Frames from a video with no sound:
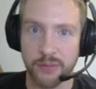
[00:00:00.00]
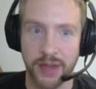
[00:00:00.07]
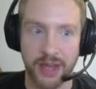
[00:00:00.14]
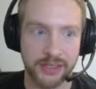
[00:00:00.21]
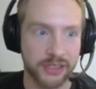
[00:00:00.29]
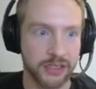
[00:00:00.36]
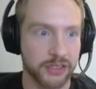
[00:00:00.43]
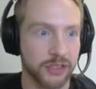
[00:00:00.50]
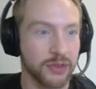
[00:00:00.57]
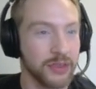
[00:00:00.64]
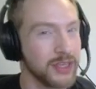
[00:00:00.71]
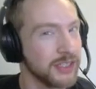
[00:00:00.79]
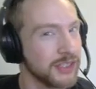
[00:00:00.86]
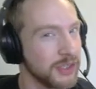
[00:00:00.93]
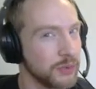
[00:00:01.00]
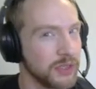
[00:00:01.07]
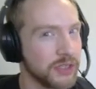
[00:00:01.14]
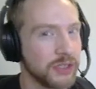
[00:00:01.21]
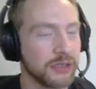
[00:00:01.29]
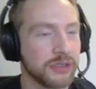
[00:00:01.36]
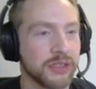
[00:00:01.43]
message. So this you would
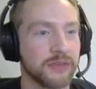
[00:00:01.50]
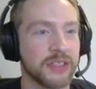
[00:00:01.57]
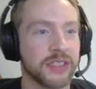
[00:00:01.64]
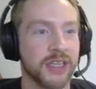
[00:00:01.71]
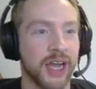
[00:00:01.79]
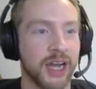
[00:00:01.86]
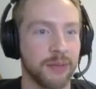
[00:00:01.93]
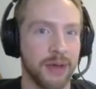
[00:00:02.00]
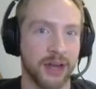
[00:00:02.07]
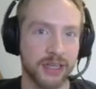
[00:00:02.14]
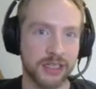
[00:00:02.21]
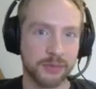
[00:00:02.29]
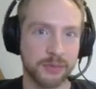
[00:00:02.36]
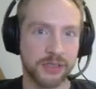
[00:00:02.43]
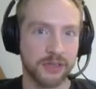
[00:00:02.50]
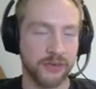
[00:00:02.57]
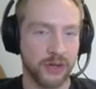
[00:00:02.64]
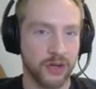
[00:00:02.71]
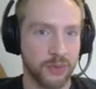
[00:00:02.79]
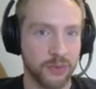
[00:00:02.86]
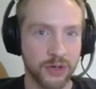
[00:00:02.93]
use if it's not about a
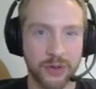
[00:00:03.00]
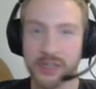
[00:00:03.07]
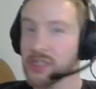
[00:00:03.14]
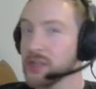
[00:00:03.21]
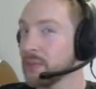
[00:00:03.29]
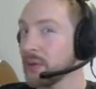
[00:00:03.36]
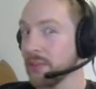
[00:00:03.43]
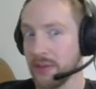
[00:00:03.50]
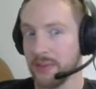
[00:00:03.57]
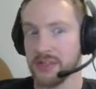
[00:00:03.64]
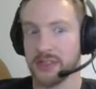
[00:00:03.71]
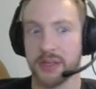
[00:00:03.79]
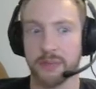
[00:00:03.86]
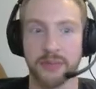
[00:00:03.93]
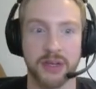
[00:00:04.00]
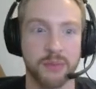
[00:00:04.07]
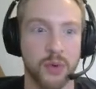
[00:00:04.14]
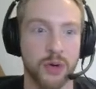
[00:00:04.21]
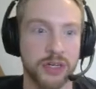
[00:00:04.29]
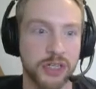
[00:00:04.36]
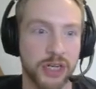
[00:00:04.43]
specific homework question, but maybe something
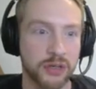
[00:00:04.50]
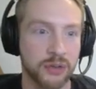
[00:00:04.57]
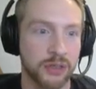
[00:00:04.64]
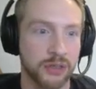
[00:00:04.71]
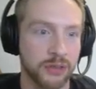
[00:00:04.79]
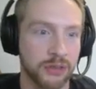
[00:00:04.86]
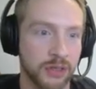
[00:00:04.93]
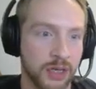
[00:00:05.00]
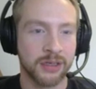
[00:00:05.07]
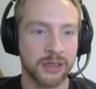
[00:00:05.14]
more general.